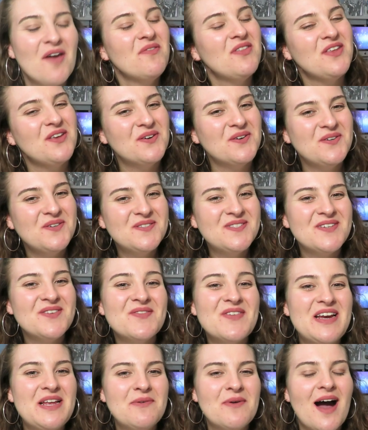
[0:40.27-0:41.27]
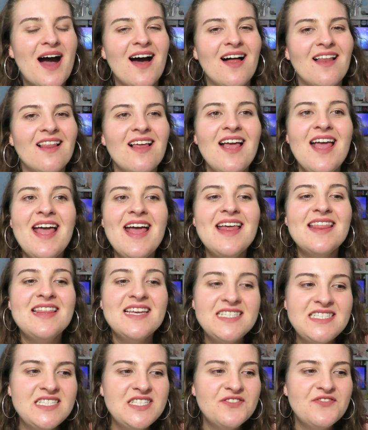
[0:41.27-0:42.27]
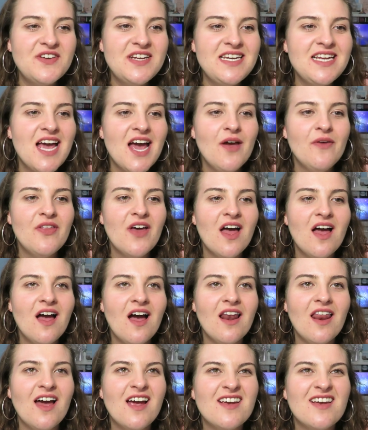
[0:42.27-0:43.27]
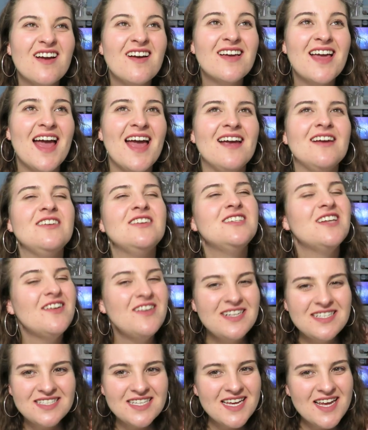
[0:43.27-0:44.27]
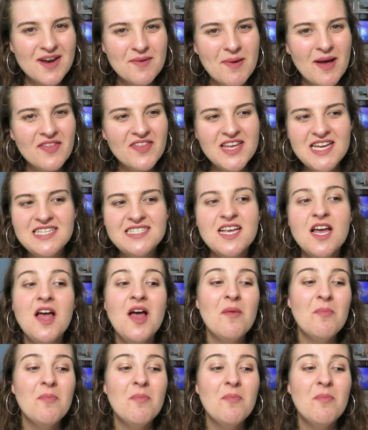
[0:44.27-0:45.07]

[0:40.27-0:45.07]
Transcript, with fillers: I hope that you're all doing really well. This is a video that, like, okay, you don't need to hear about this,